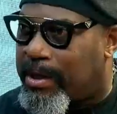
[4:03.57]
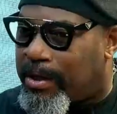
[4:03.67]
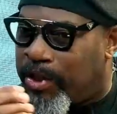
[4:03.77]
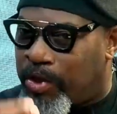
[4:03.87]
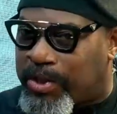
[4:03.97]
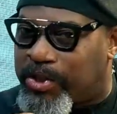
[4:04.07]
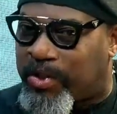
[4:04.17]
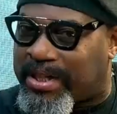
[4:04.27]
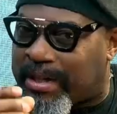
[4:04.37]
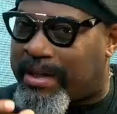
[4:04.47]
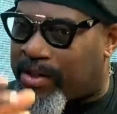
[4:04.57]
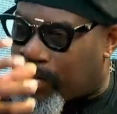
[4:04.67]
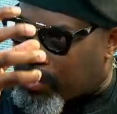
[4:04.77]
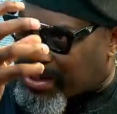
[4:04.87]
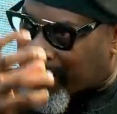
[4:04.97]
not just
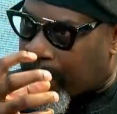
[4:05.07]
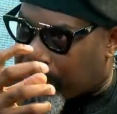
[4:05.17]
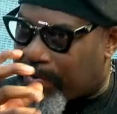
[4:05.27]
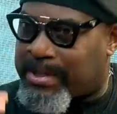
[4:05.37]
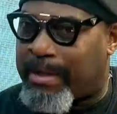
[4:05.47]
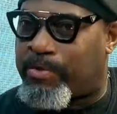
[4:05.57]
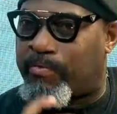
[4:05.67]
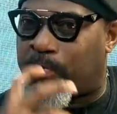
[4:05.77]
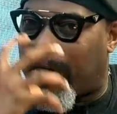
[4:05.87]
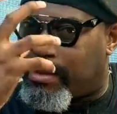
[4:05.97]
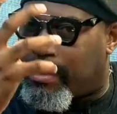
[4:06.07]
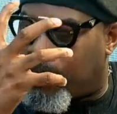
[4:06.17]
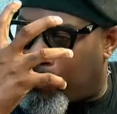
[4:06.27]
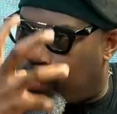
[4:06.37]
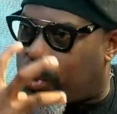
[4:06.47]
selling self in terms of your,
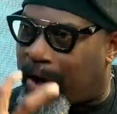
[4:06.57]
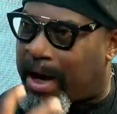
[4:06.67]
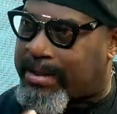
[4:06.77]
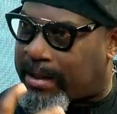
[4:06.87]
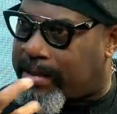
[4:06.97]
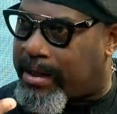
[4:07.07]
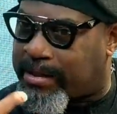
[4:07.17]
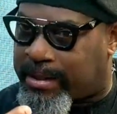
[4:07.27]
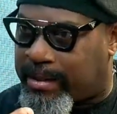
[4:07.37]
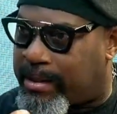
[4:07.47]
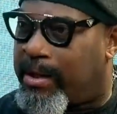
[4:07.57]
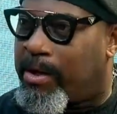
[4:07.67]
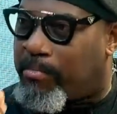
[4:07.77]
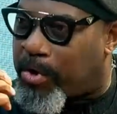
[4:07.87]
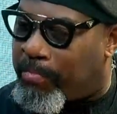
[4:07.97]
who you are as an identity,
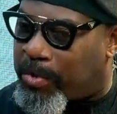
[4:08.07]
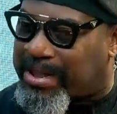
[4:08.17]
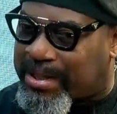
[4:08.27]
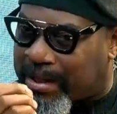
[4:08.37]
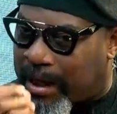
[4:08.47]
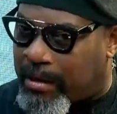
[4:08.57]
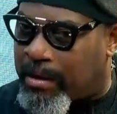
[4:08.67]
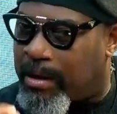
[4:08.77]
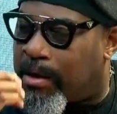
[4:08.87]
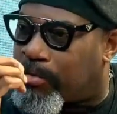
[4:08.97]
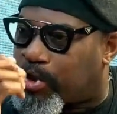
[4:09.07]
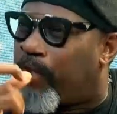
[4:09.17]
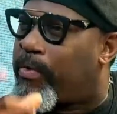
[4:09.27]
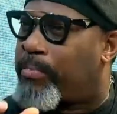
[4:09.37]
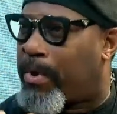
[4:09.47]
but you must sell,
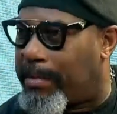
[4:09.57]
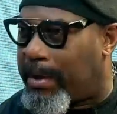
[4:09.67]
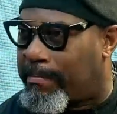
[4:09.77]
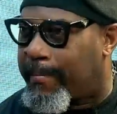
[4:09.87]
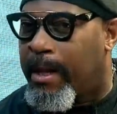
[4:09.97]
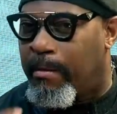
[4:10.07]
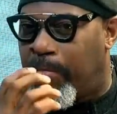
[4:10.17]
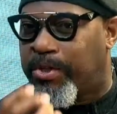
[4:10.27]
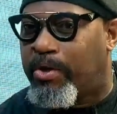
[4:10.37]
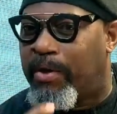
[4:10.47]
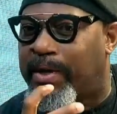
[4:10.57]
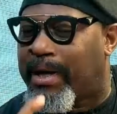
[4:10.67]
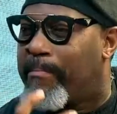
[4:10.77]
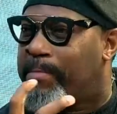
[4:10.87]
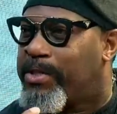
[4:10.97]
solve a problem. Most of the
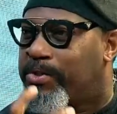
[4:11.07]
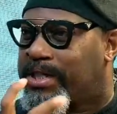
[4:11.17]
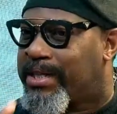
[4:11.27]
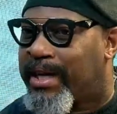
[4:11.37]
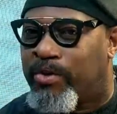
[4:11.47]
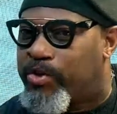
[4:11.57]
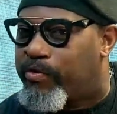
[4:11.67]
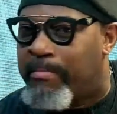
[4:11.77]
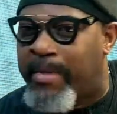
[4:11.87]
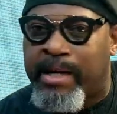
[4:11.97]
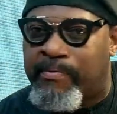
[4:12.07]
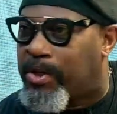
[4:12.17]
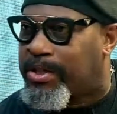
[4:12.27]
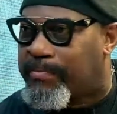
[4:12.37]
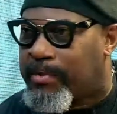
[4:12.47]
campaigns you see are not driven by any
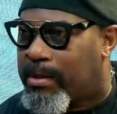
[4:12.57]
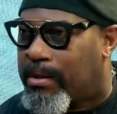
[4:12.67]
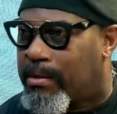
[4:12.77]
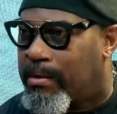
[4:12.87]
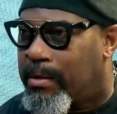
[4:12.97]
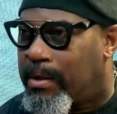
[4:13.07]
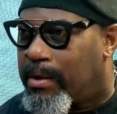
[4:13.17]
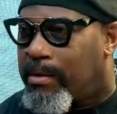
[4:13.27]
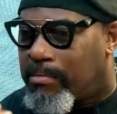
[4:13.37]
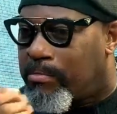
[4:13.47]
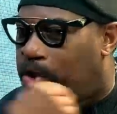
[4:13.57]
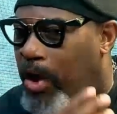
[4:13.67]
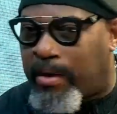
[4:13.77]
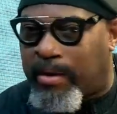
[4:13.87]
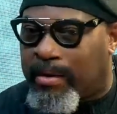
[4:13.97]
philosophy.
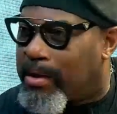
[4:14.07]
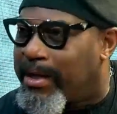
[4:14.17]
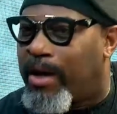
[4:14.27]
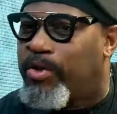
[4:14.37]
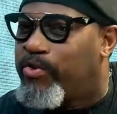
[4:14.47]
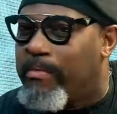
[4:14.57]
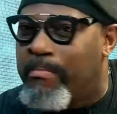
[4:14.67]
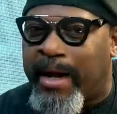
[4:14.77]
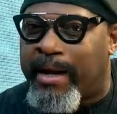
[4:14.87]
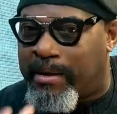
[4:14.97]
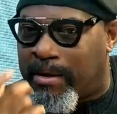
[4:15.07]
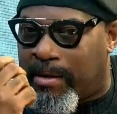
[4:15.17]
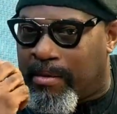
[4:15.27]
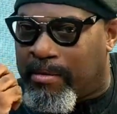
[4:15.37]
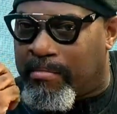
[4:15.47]
None. They're all driven by
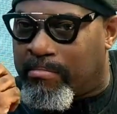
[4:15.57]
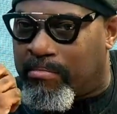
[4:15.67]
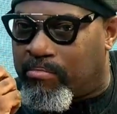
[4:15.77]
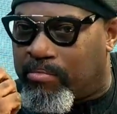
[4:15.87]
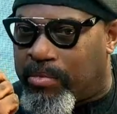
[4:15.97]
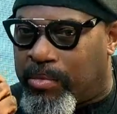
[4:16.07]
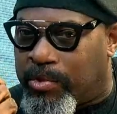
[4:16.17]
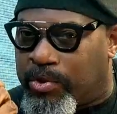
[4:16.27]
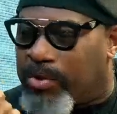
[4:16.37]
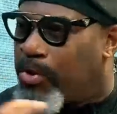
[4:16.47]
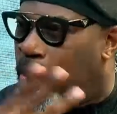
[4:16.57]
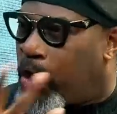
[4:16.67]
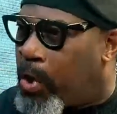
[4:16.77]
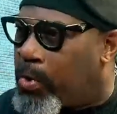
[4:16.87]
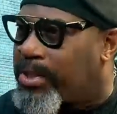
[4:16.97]

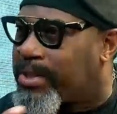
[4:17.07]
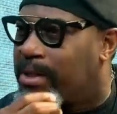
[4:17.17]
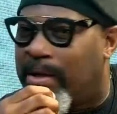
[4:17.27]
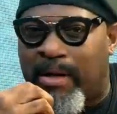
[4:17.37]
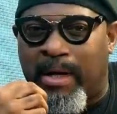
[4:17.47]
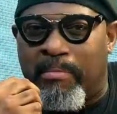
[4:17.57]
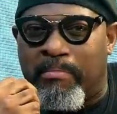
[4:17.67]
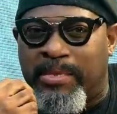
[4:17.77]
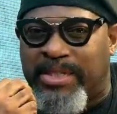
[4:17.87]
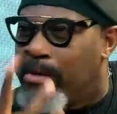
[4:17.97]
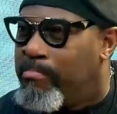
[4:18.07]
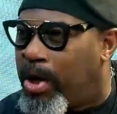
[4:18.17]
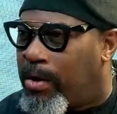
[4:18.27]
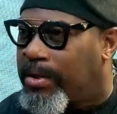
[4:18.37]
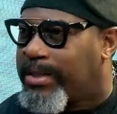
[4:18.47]
logos, um,
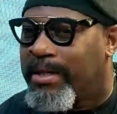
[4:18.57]
symbols. Are you